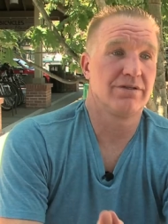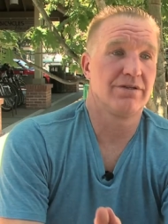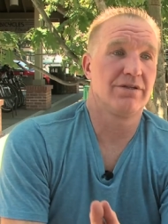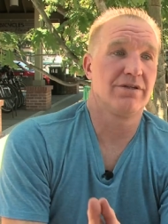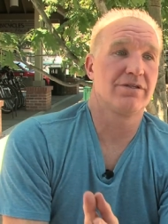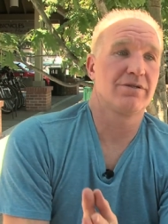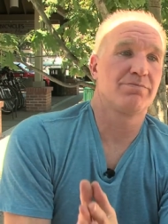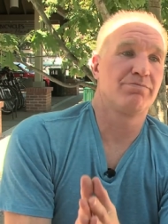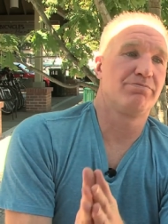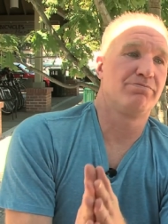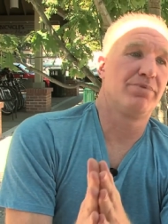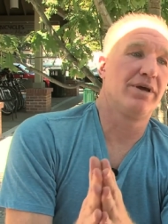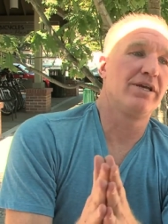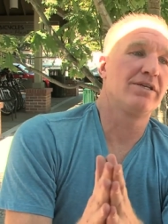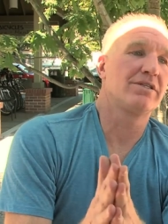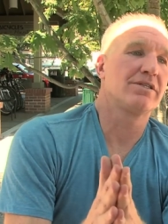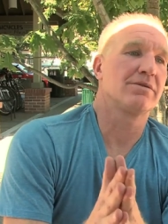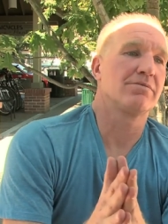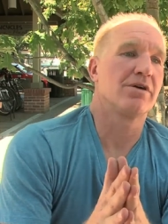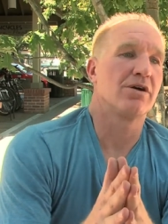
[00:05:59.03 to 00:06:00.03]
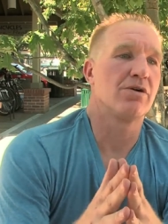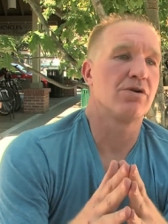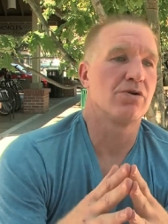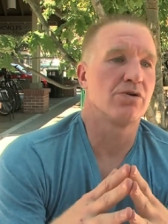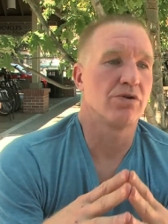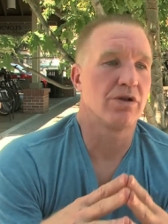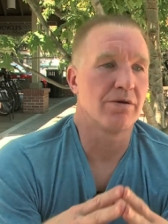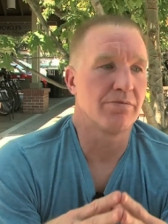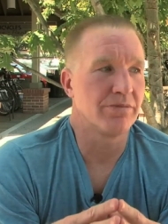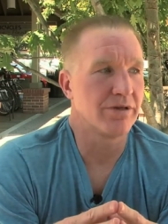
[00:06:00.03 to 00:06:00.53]
it's basically my
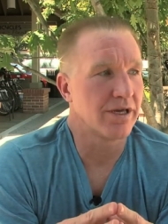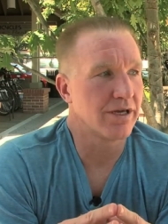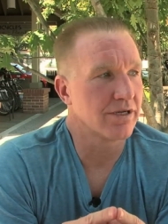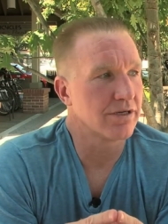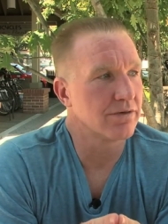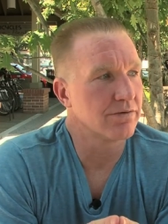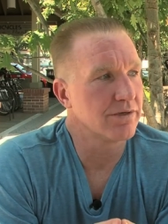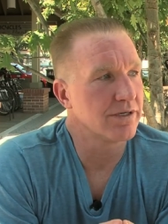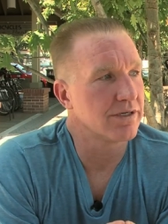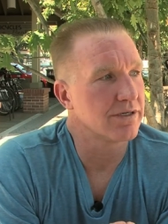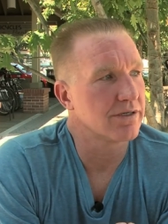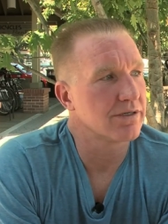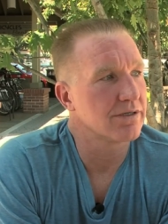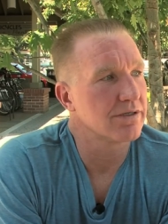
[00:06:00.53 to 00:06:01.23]
whole NBA career.